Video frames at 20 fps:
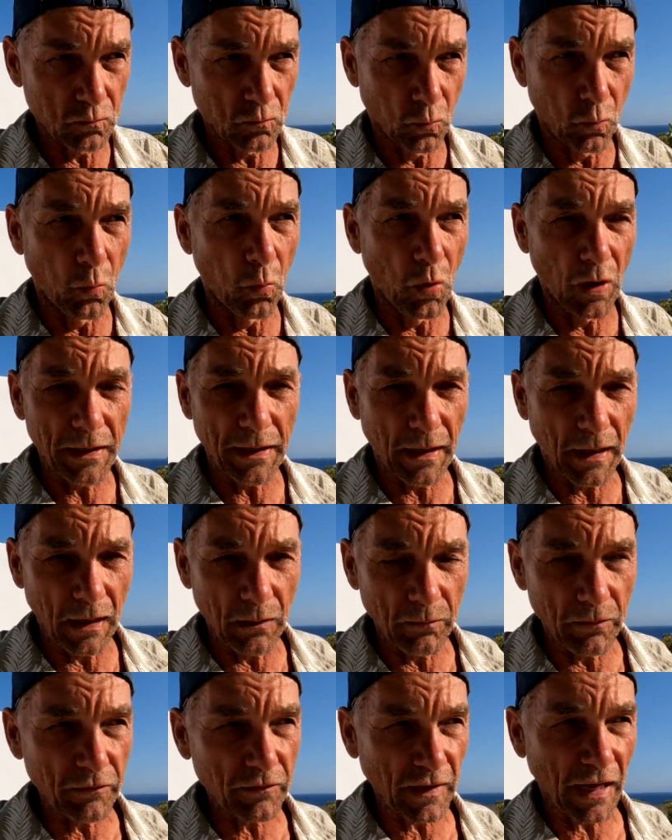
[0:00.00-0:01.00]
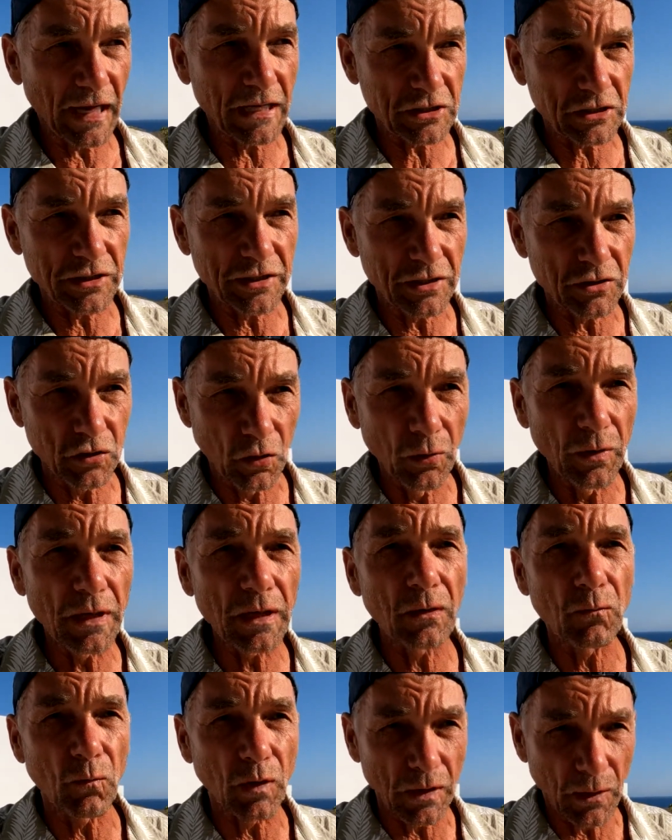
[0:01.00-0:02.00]
what I was actually
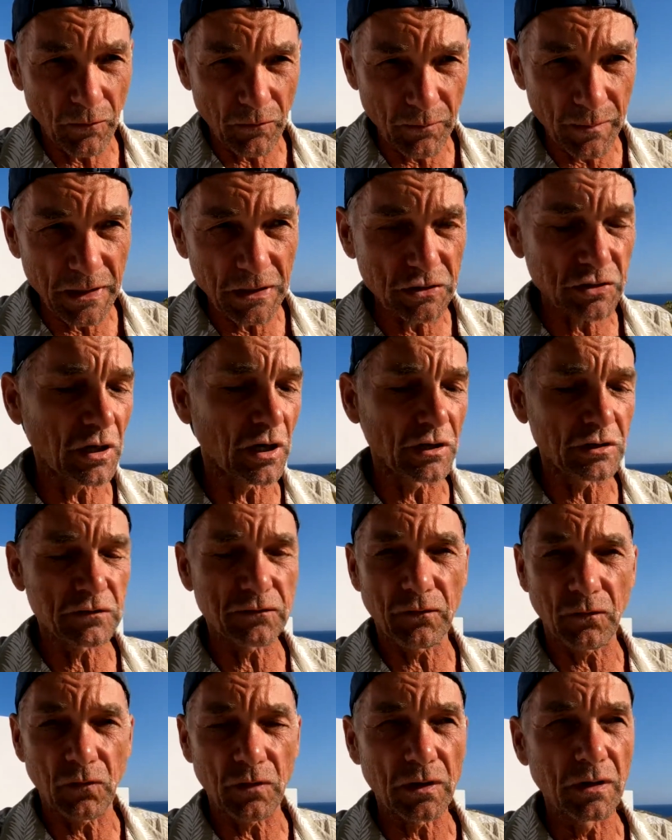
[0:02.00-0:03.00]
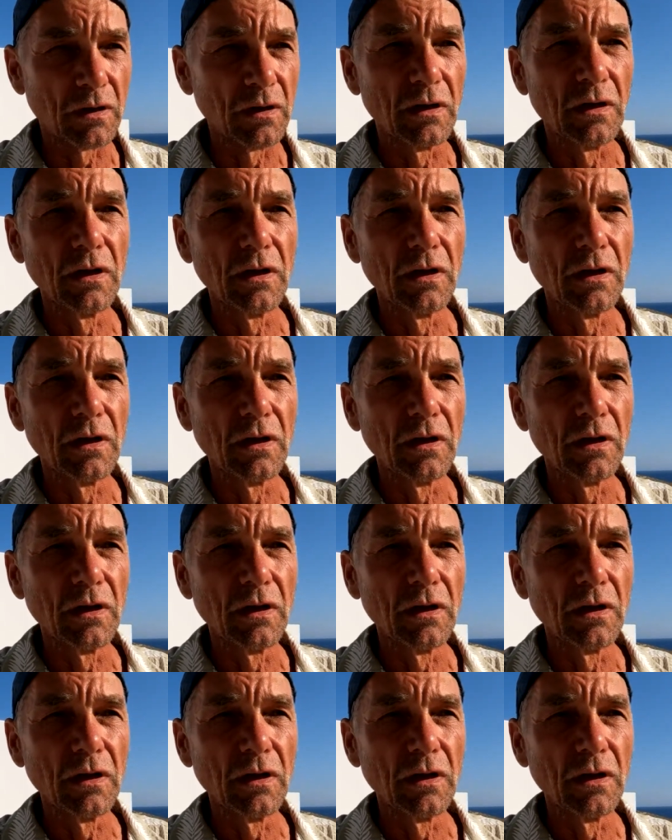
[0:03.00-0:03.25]
doing, what I was being charged for.